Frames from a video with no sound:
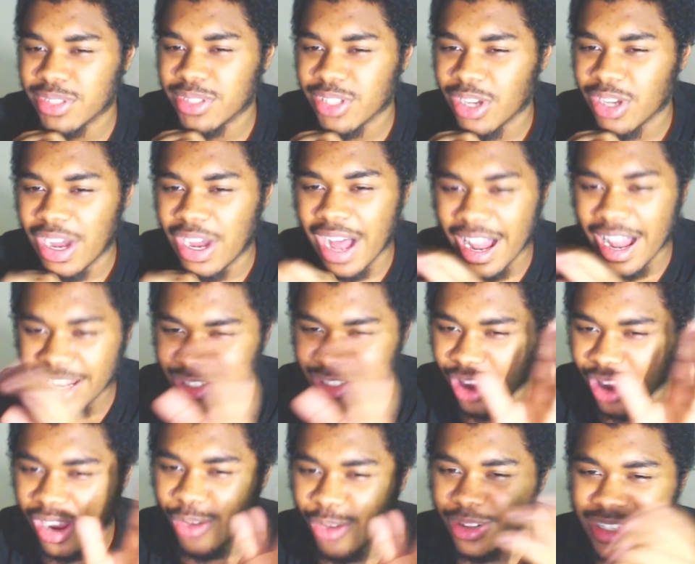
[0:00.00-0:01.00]
So that's
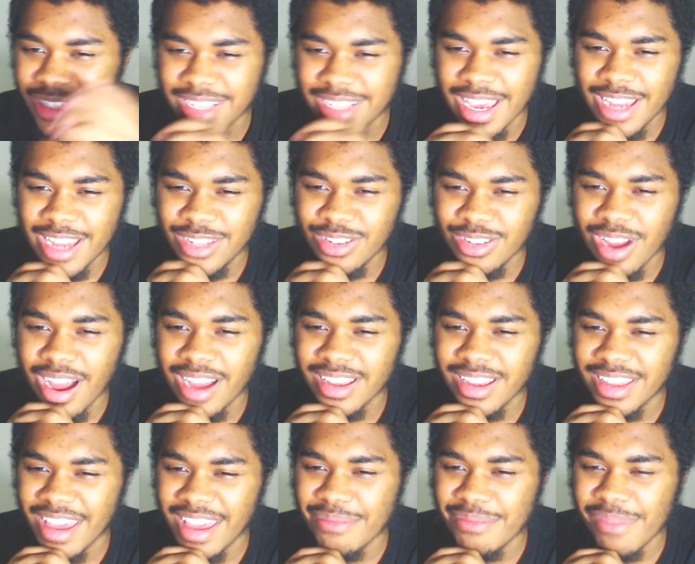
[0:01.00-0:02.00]
all I will say to our
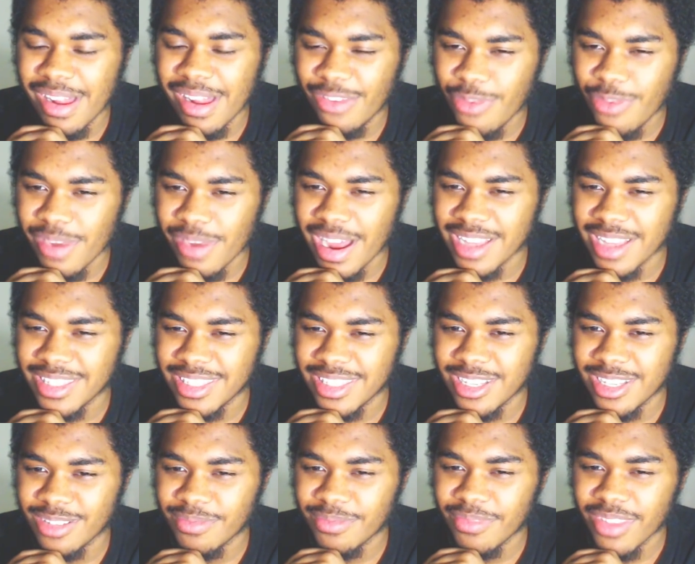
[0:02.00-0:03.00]
game from last
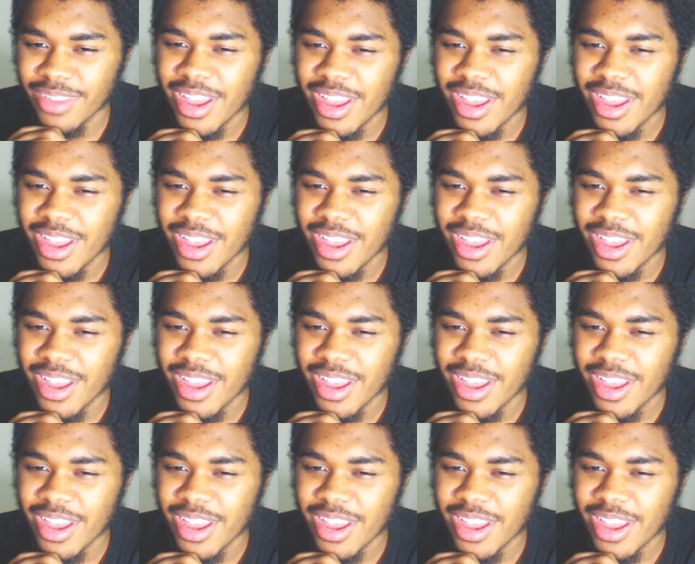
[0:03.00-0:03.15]
season.